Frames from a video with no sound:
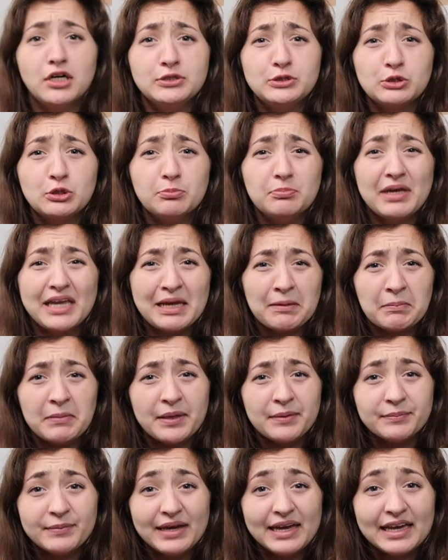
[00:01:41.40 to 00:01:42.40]
on, don't make
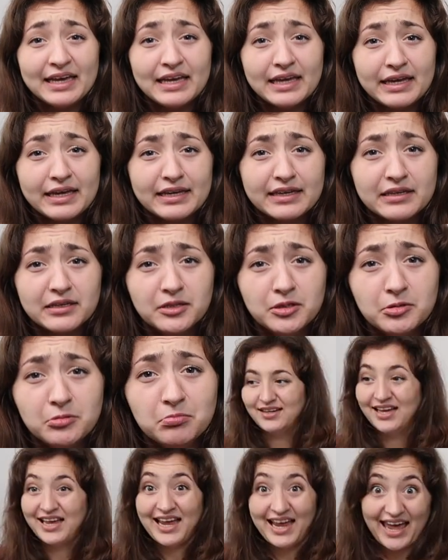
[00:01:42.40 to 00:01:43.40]
me beg.
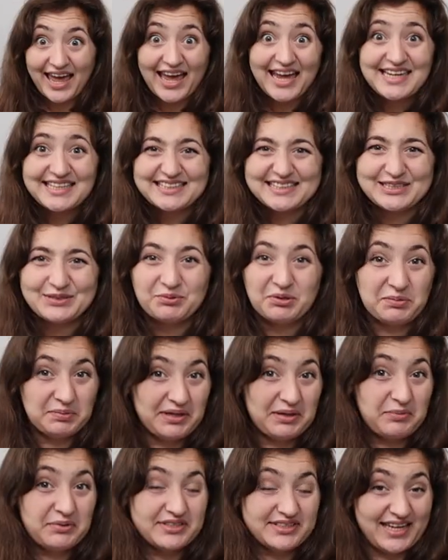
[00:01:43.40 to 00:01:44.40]
Hey, do you want to
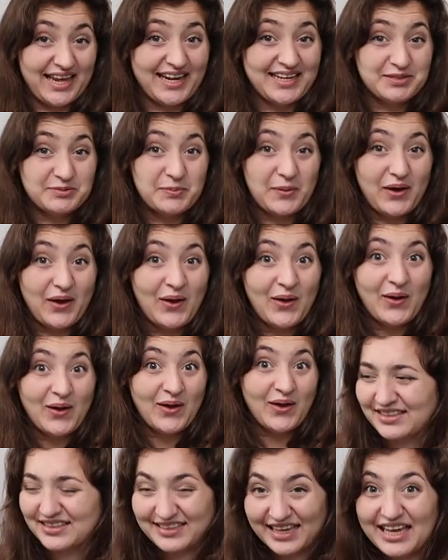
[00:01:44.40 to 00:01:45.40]
play with a tennis ball?
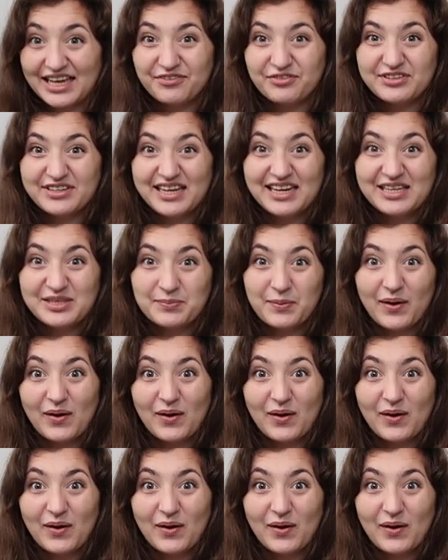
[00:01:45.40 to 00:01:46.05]
Because I have a tennis